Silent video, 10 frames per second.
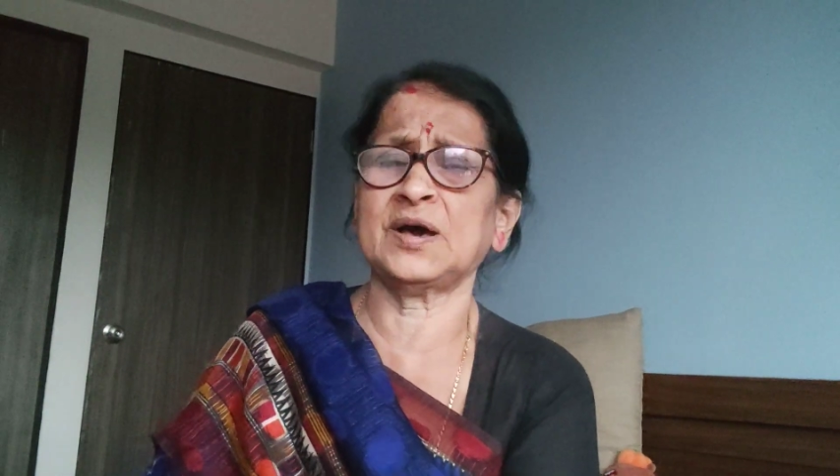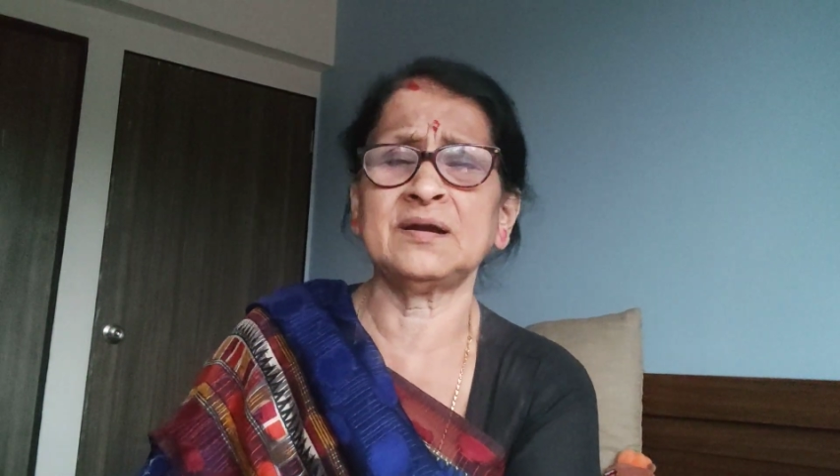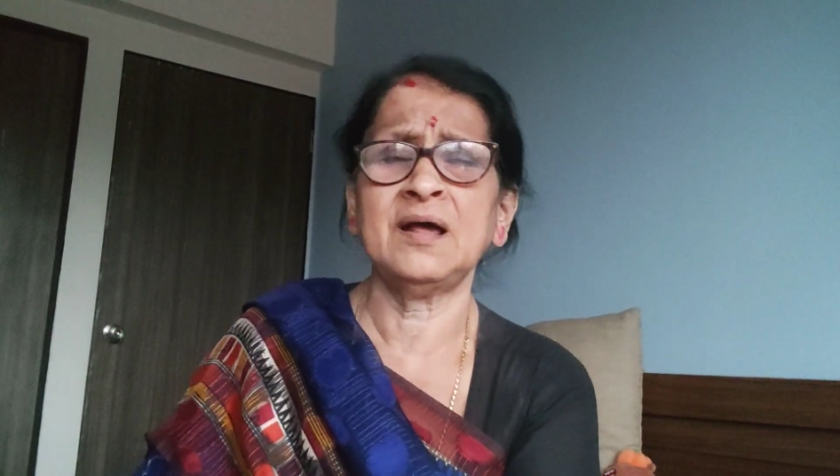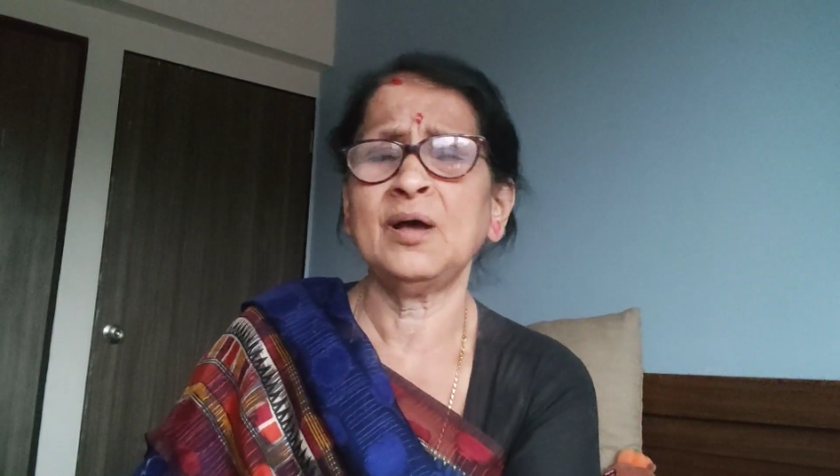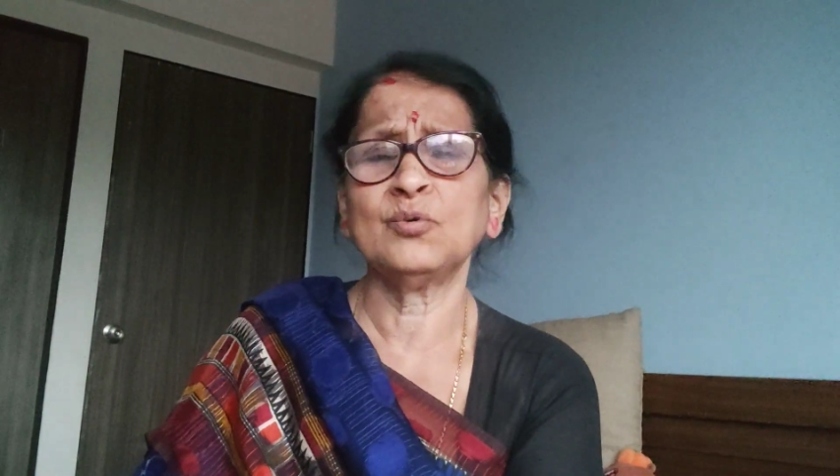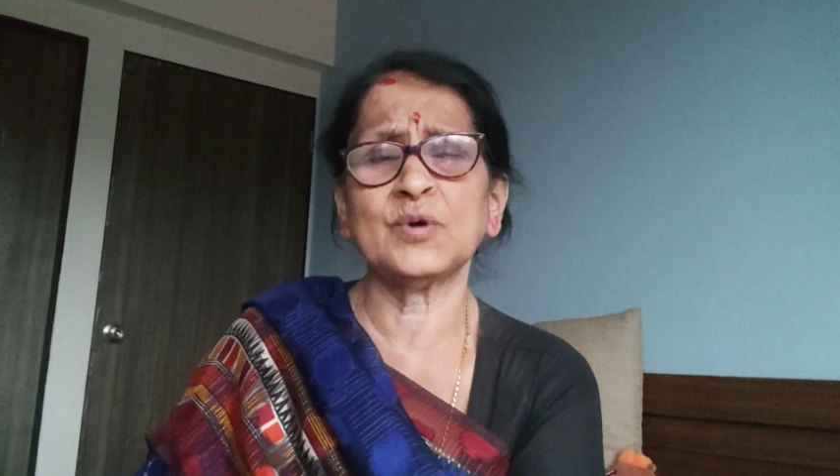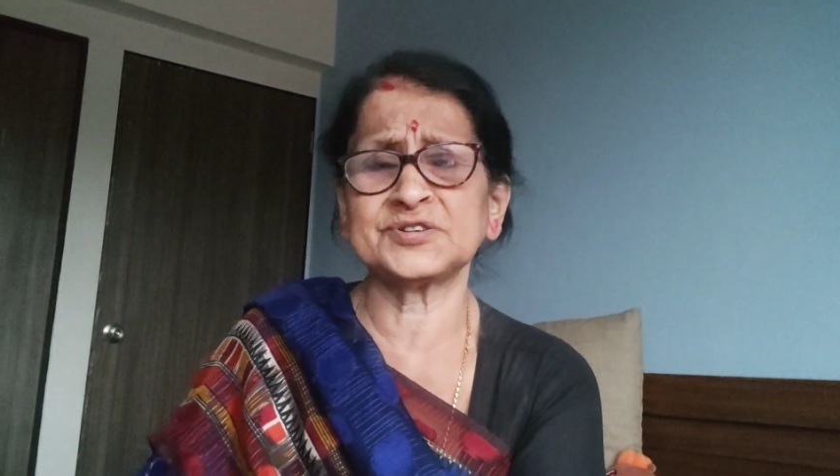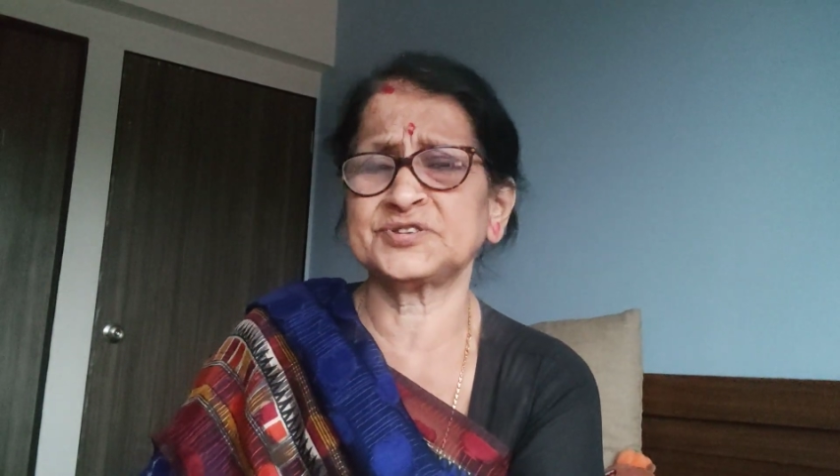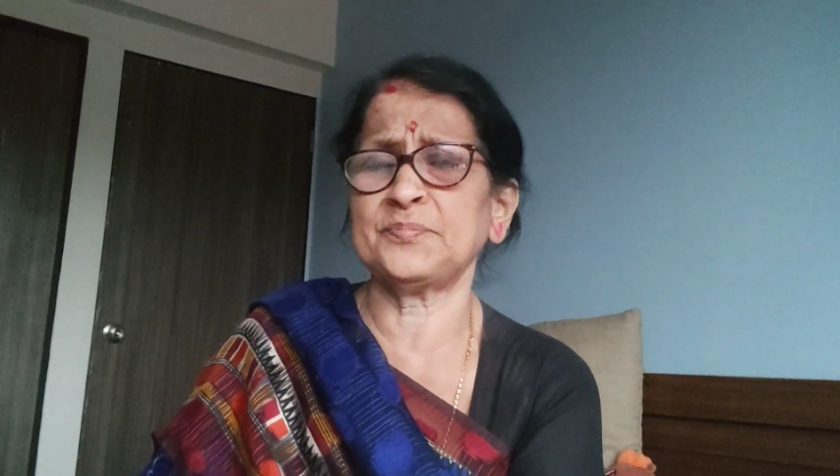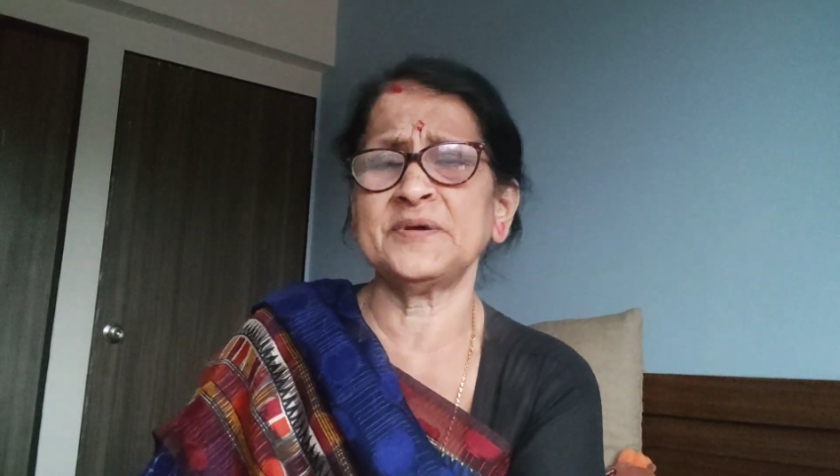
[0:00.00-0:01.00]
are
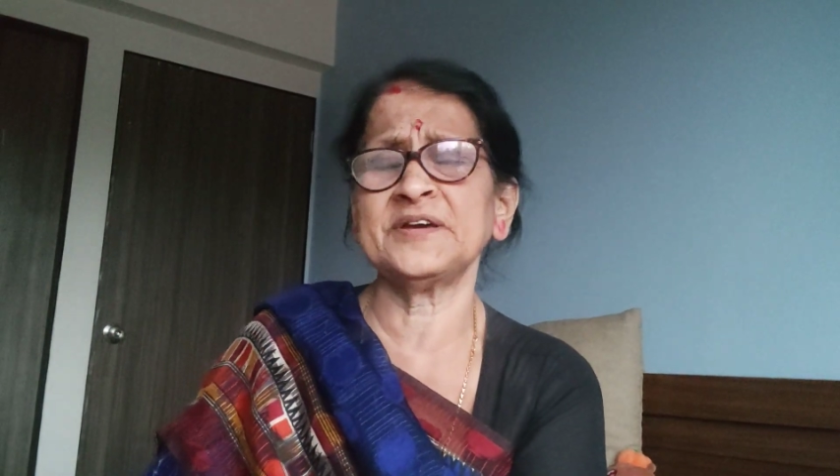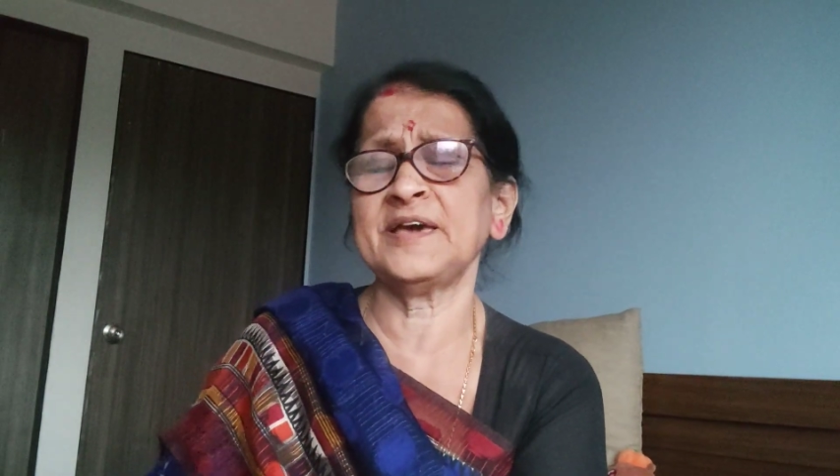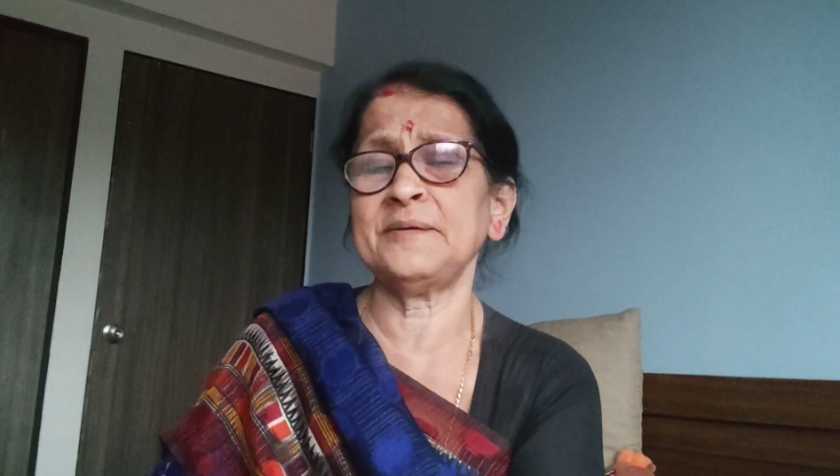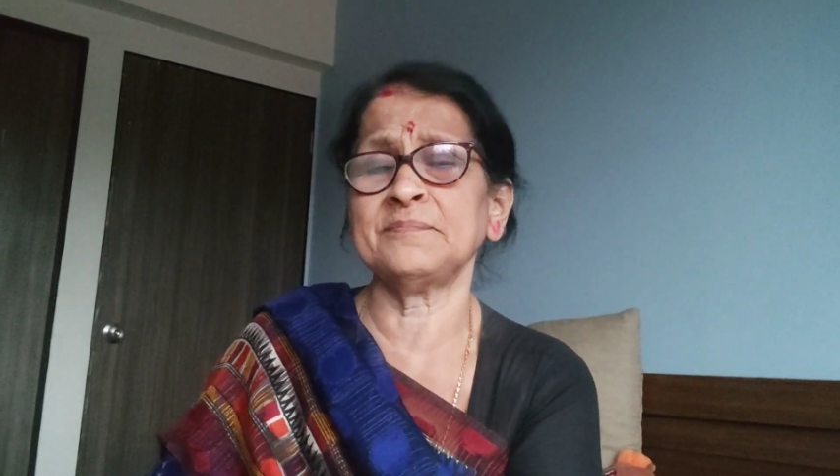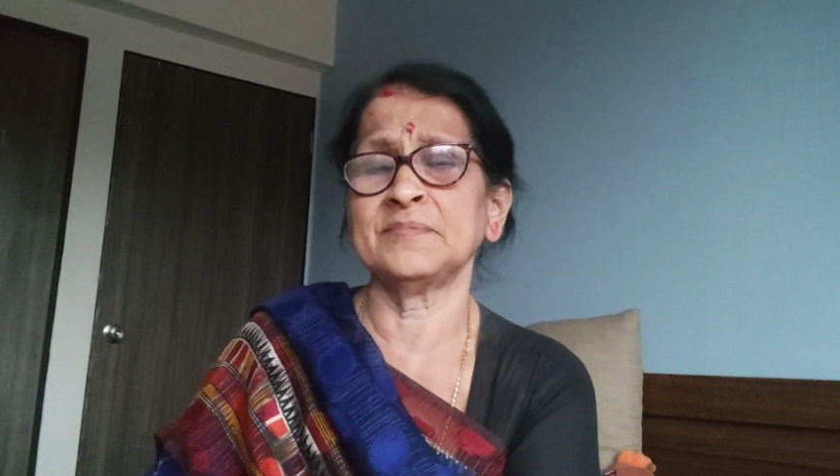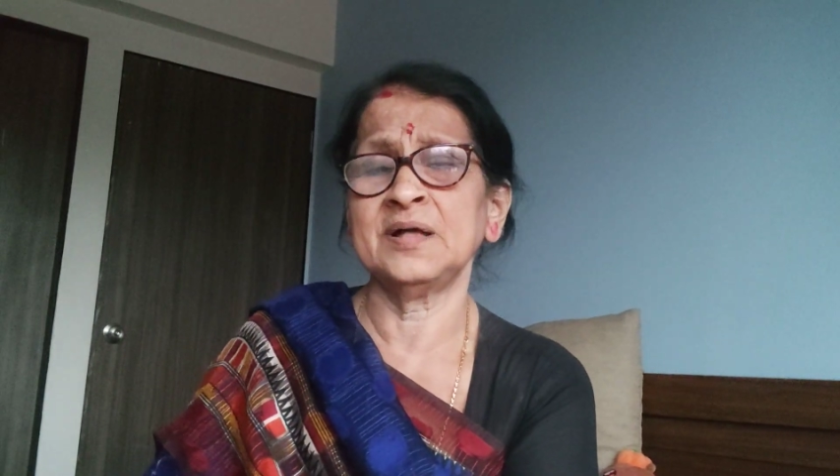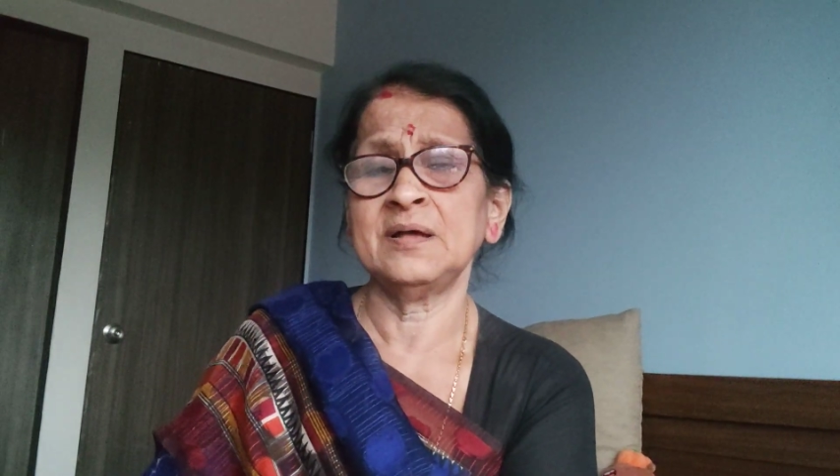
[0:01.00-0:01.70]
worshipping him?